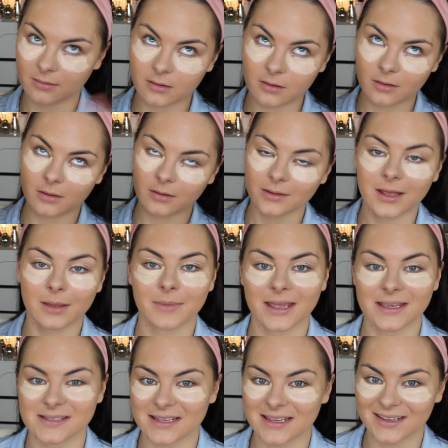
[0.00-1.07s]
oh,
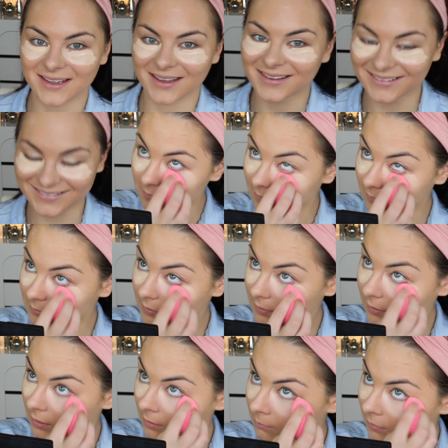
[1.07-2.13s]
amazing. I'm just
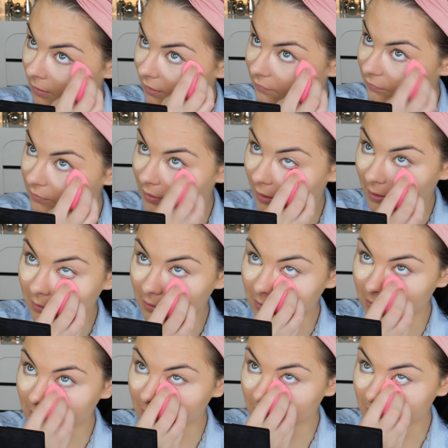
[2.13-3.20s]
gonna buff that
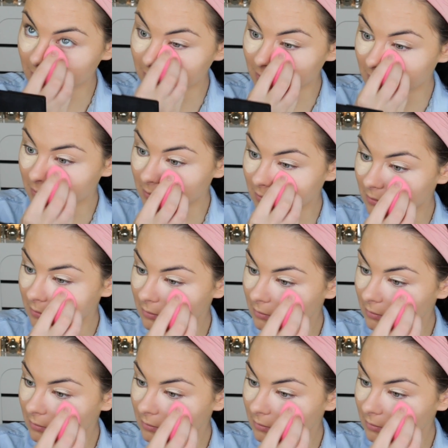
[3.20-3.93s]
in.